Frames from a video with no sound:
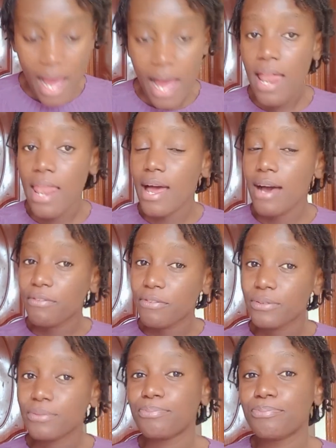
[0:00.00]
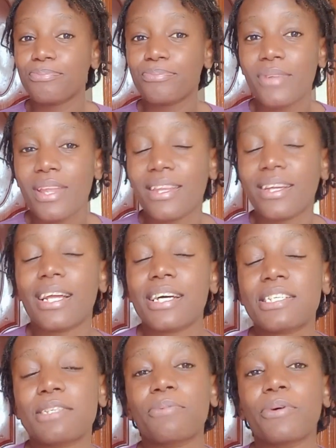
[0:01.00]
Alafu the
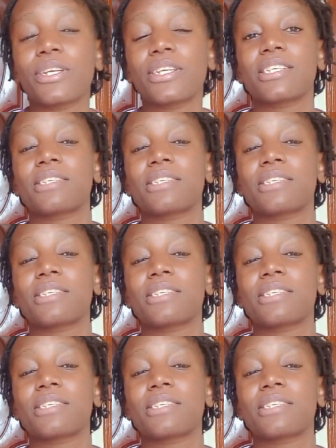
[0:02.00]
last point is